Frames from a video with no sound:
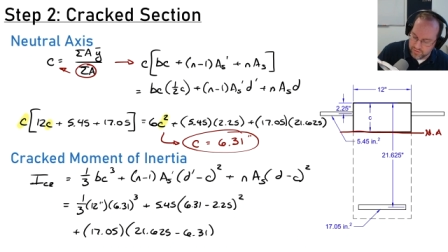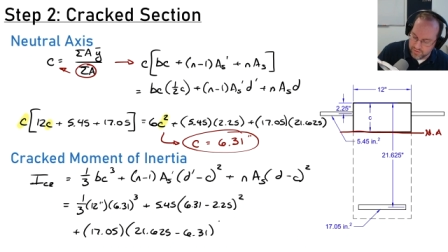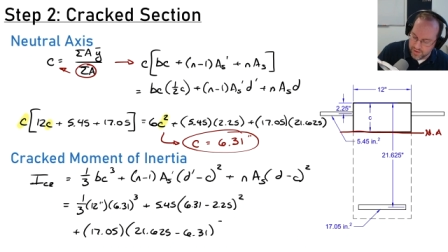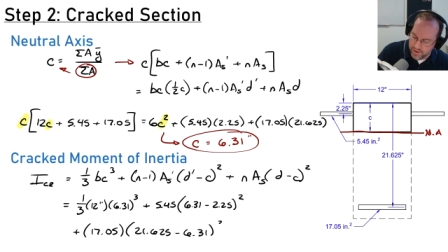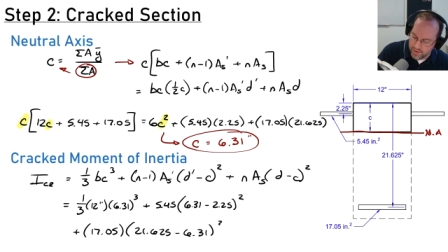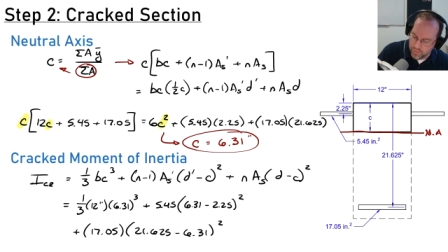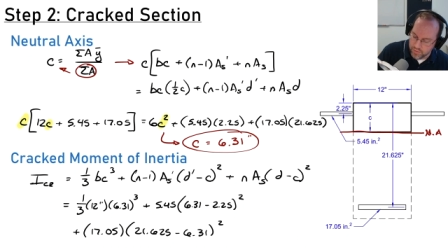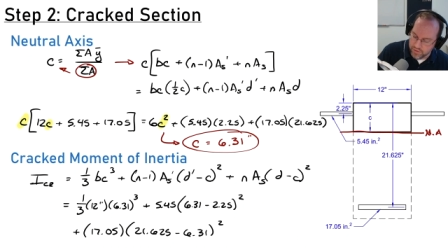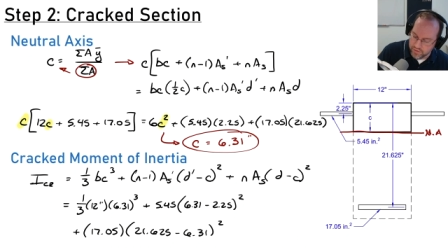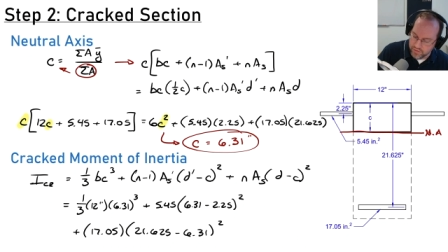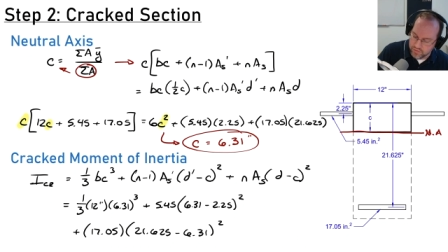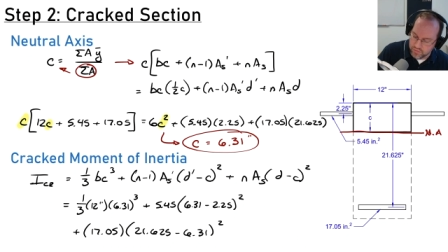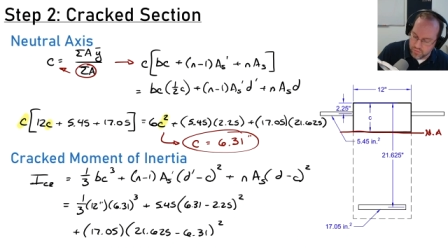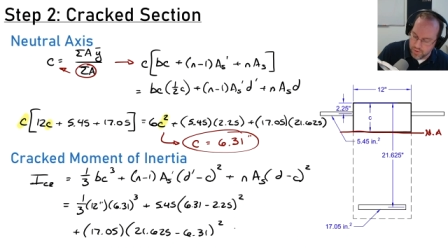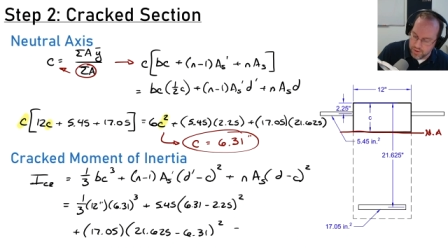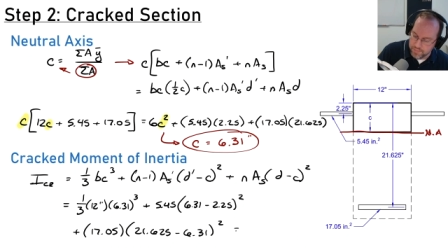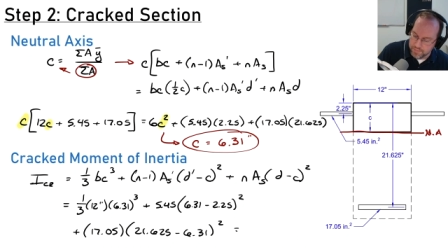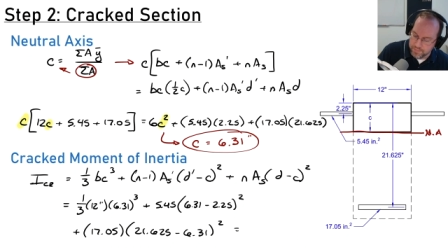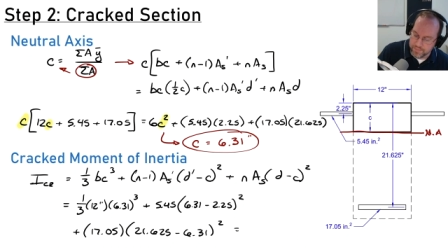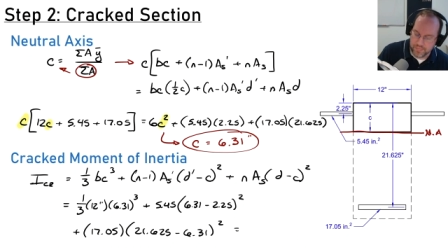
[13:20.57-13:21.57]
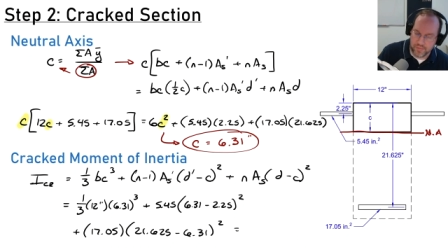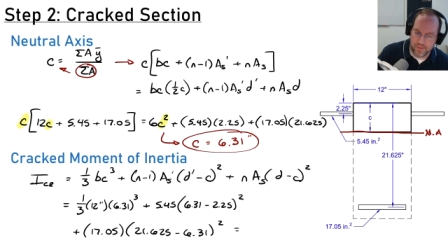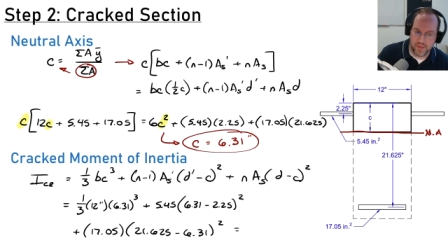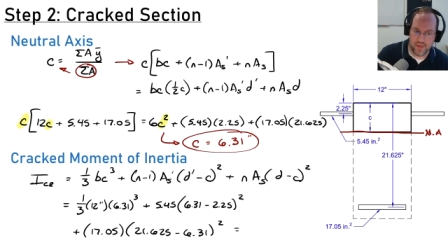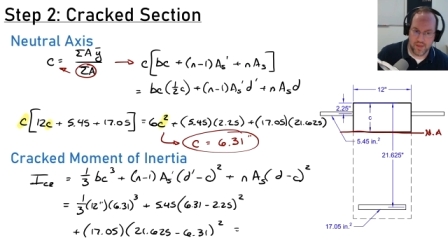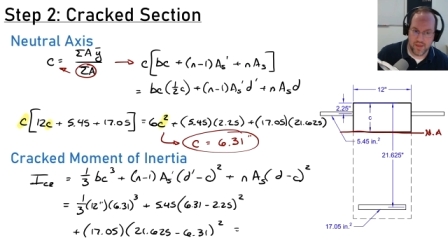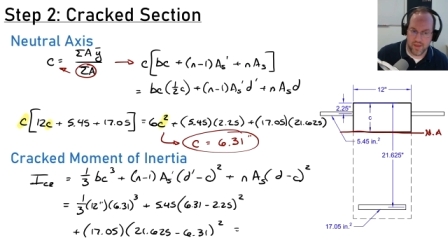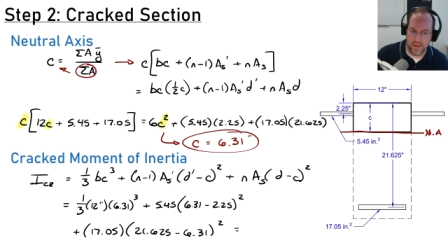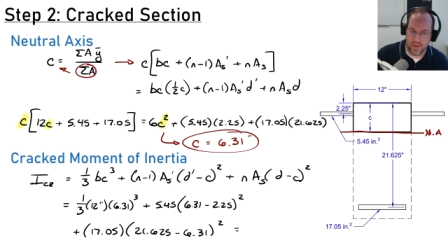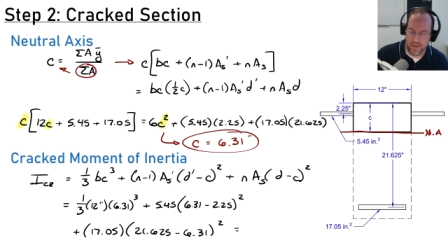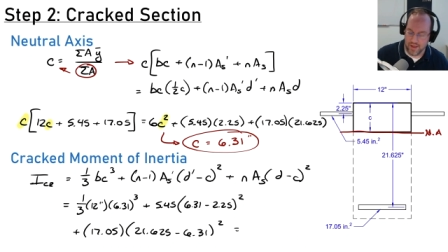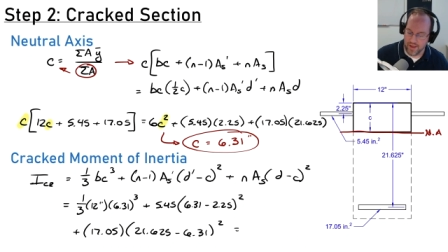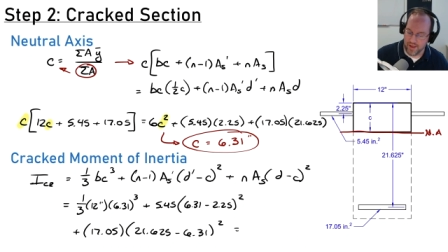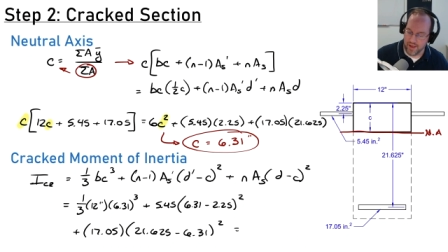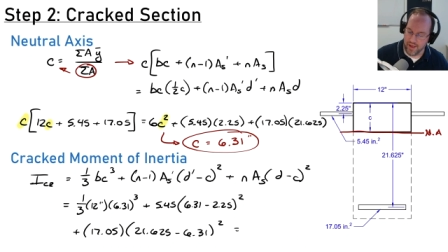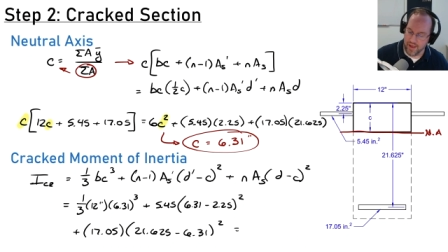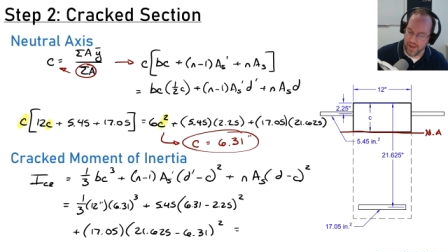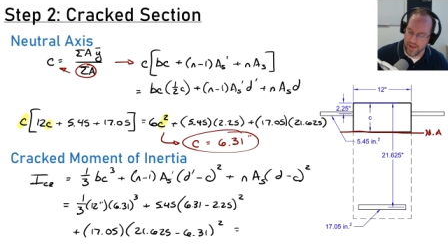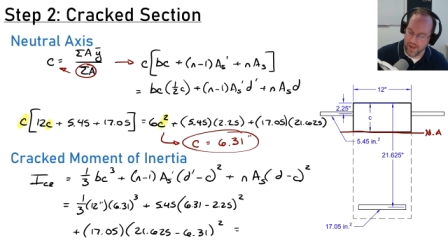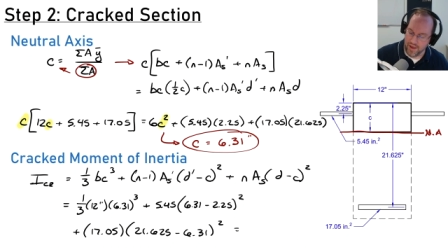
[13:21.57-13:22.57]
that quantity squared.
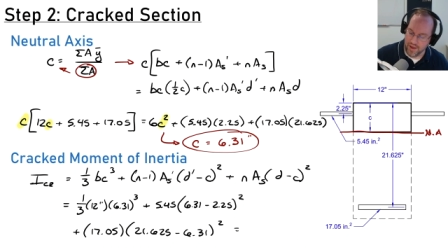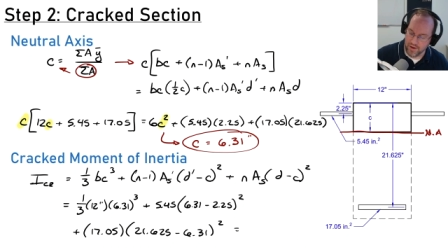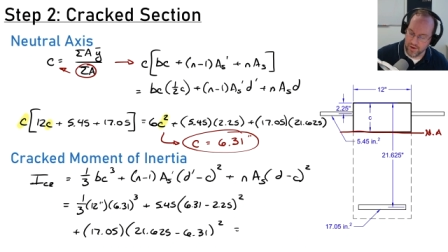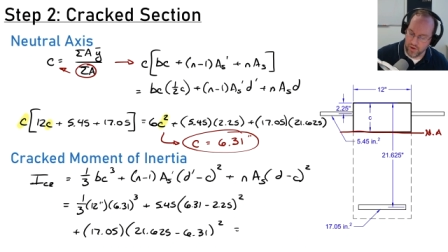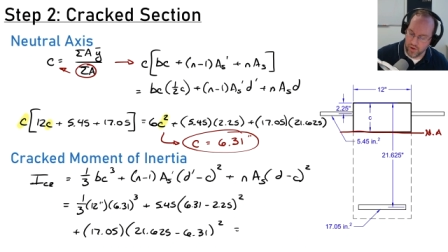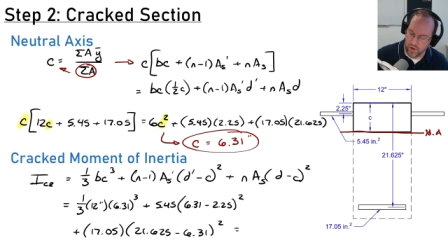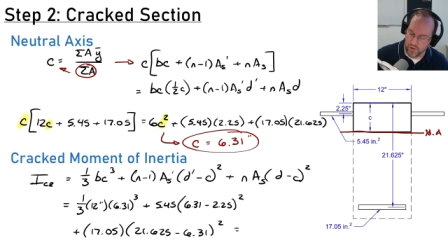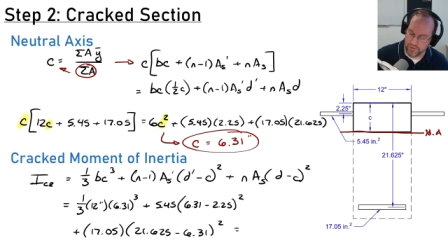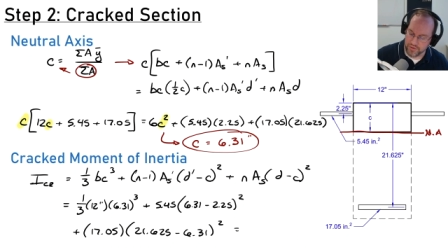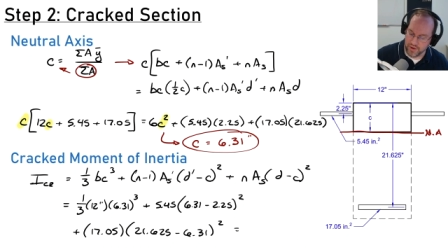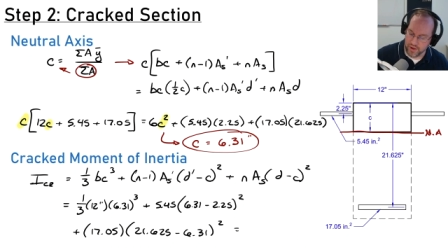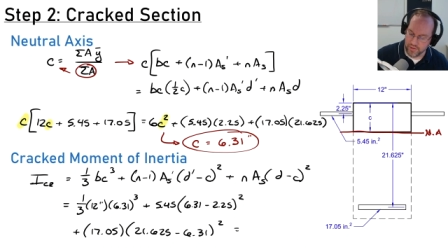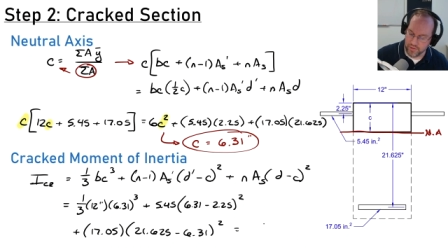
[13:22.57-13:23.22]
And altogether,